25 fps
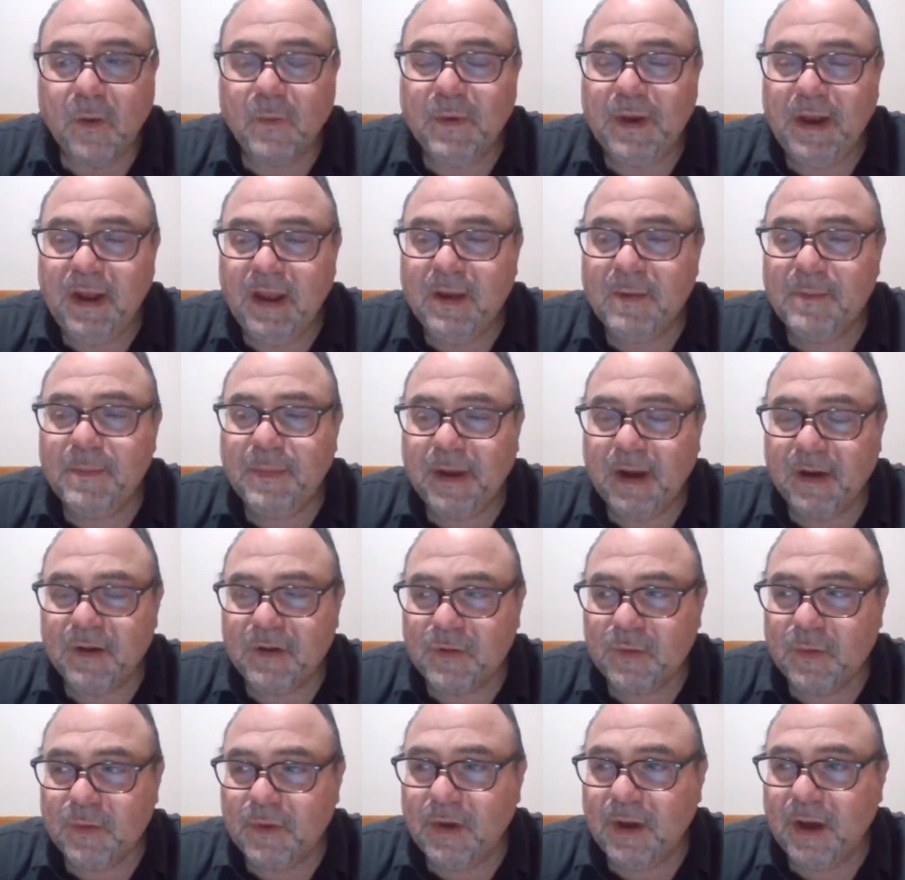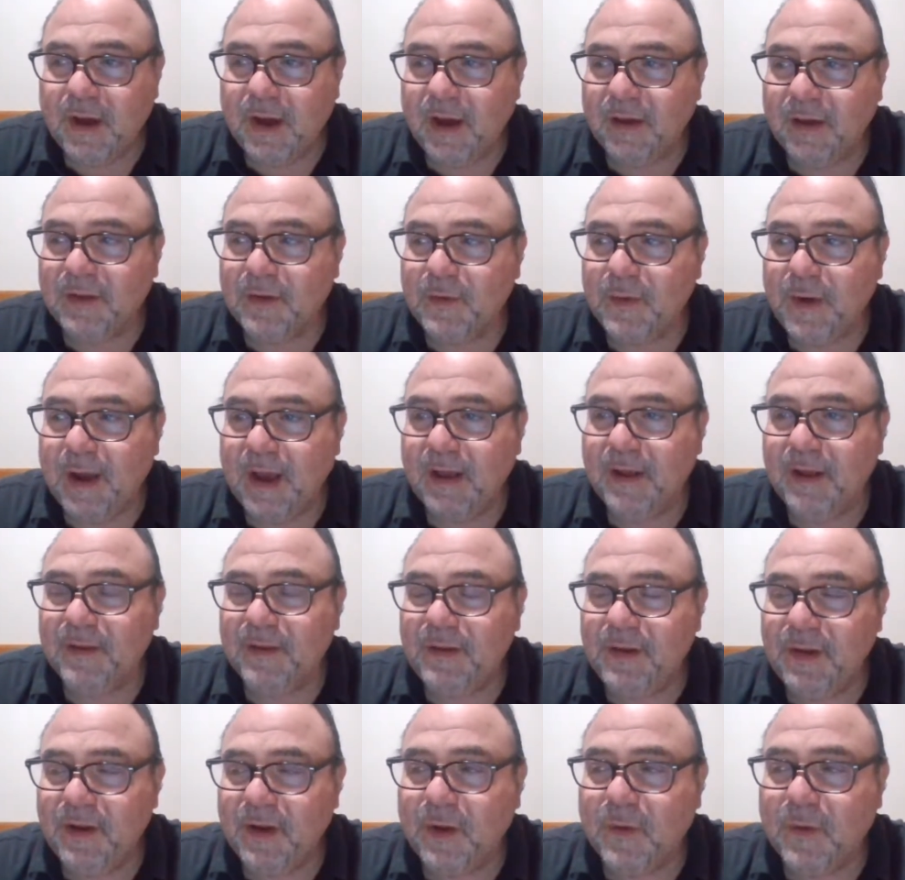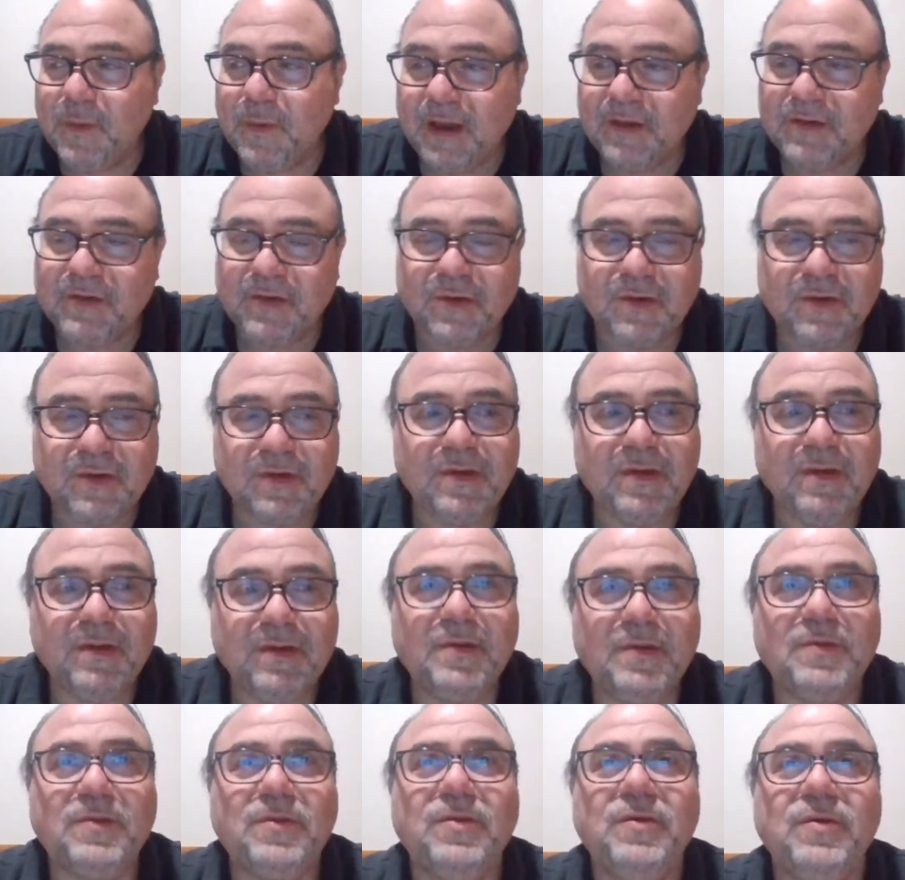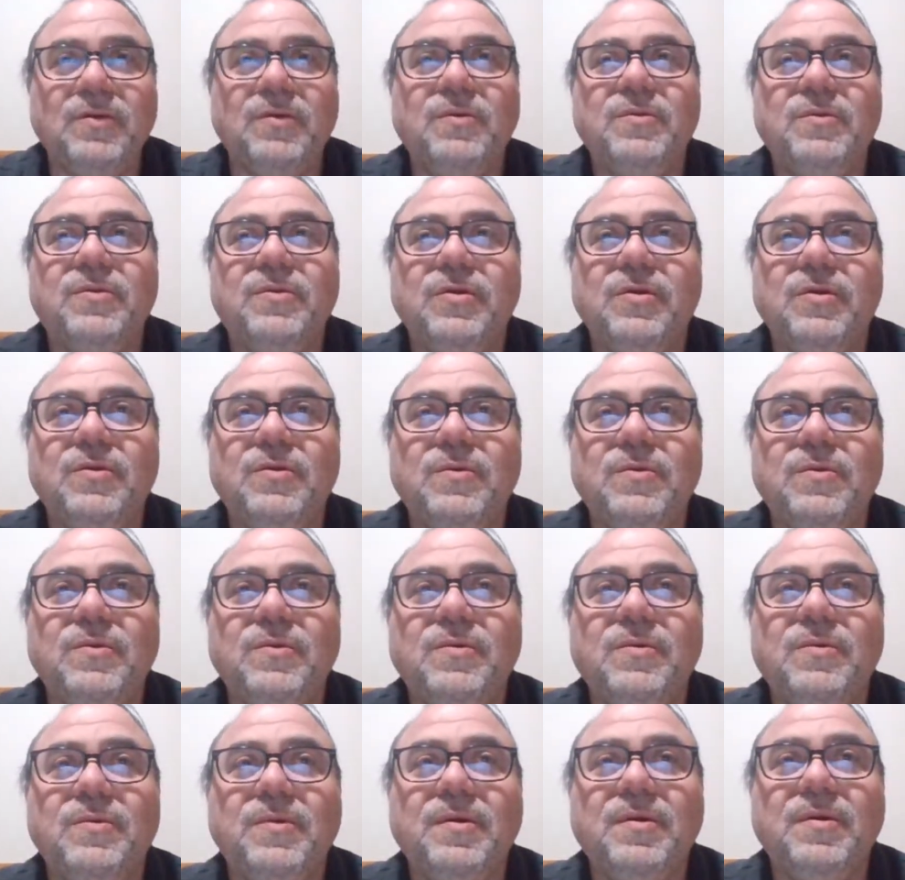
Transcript: when he compares other, you know, wrestlers to